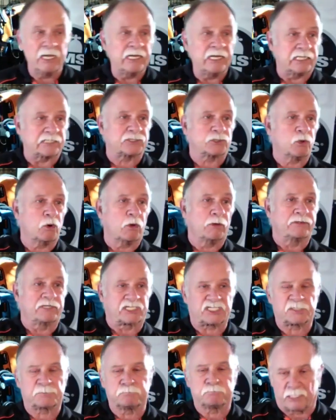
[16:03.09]
It's called the
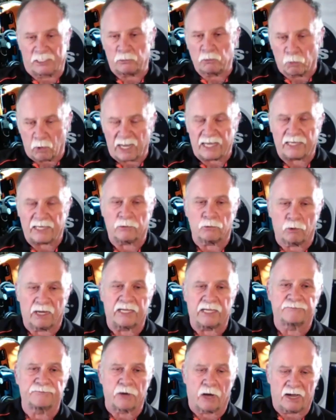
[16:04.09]
split weight way
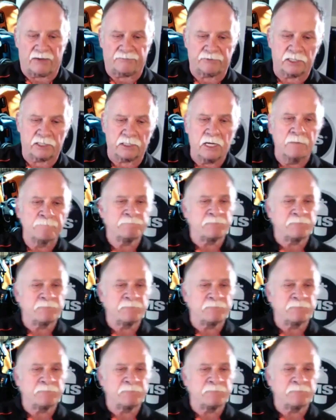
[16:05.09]
of diving,